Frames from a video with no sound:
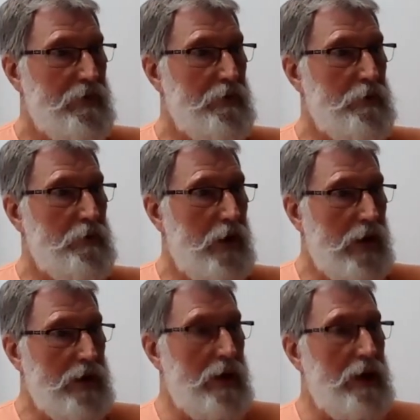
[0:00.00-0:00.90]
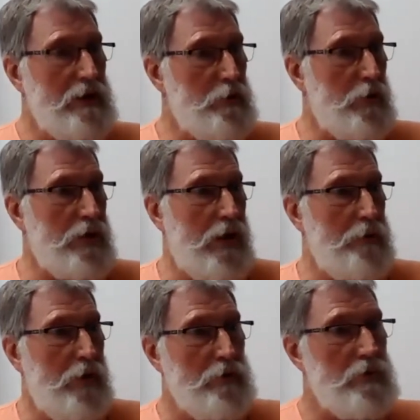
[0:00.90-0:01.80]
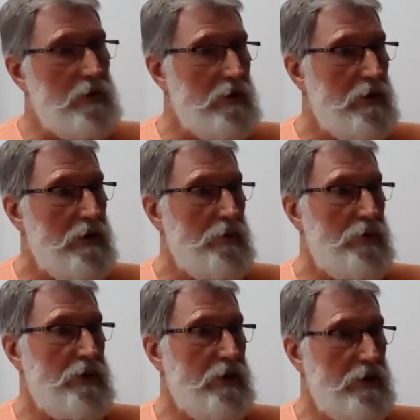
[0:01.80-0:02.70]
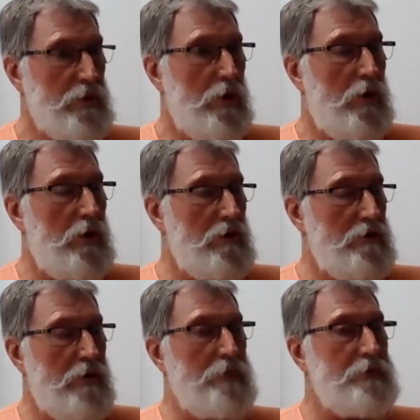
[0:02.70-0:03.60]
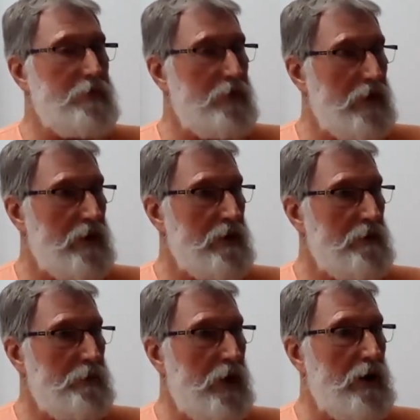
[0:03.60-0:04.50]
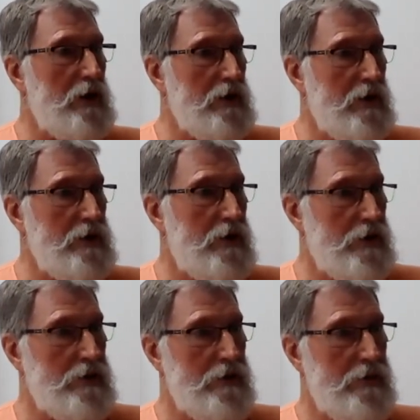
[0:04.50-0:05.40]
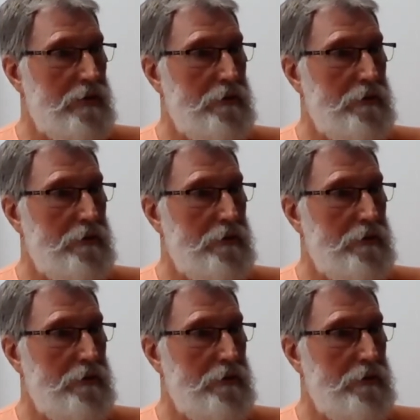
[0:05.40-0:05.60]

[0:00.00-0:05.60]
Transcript: When we analyze what came out, we see it's all rough and partly digested.